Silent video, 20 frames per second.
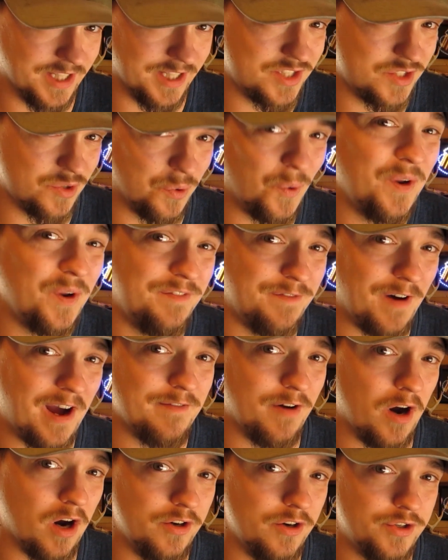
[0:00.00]
That's
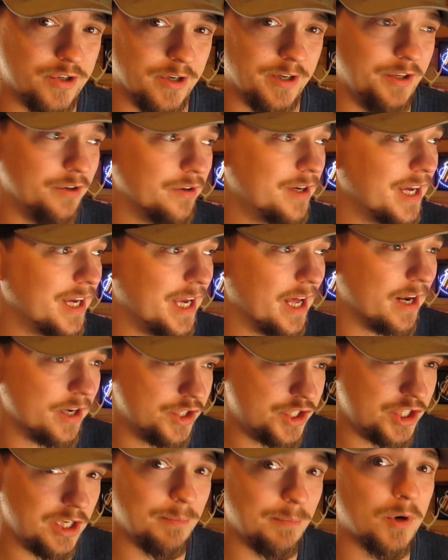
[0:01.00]
$2,500. You could get a
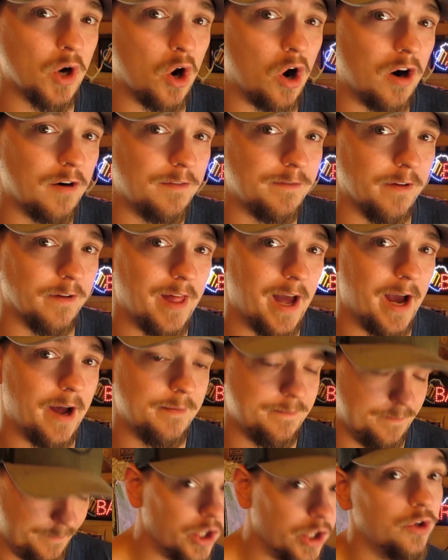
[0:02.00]
cheap car for that.
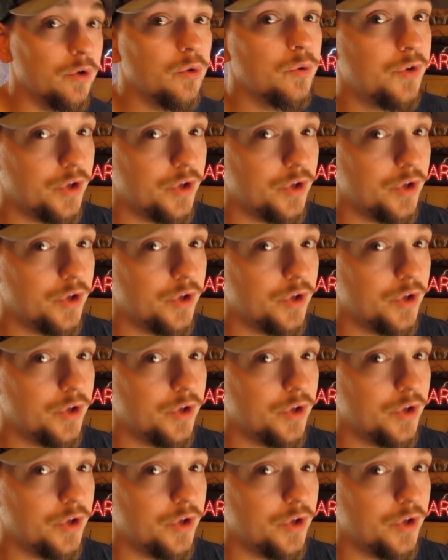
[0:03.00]
You